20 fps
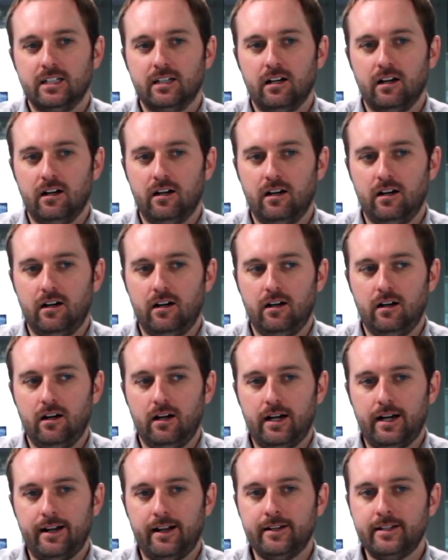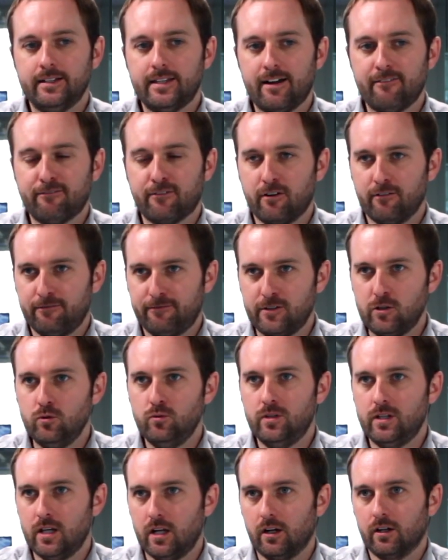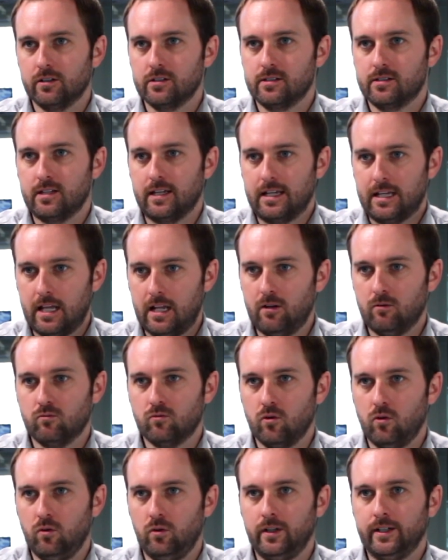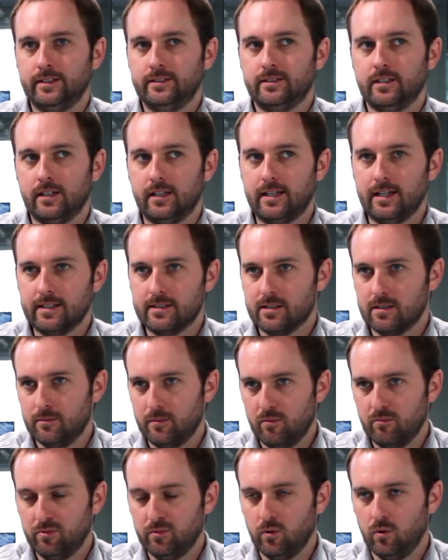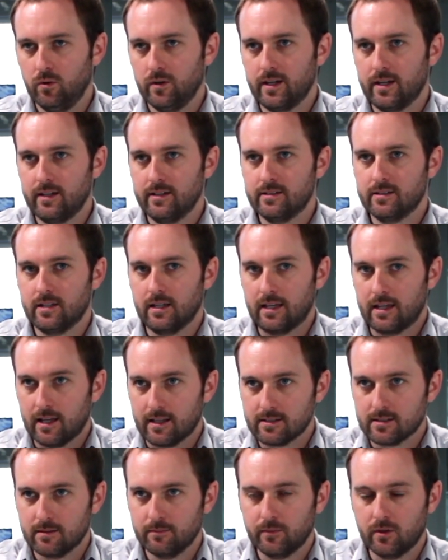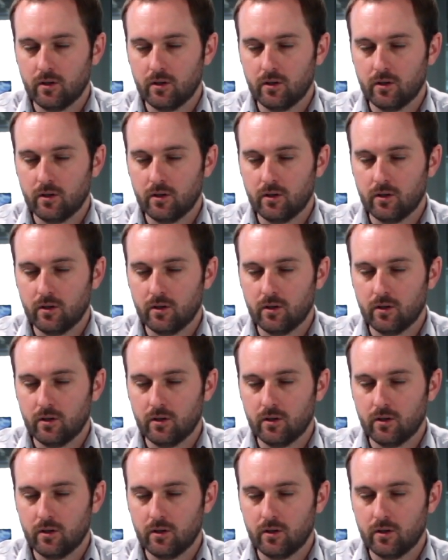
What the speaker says: And I did that for a few years to get it rolling, to get some employees, to get some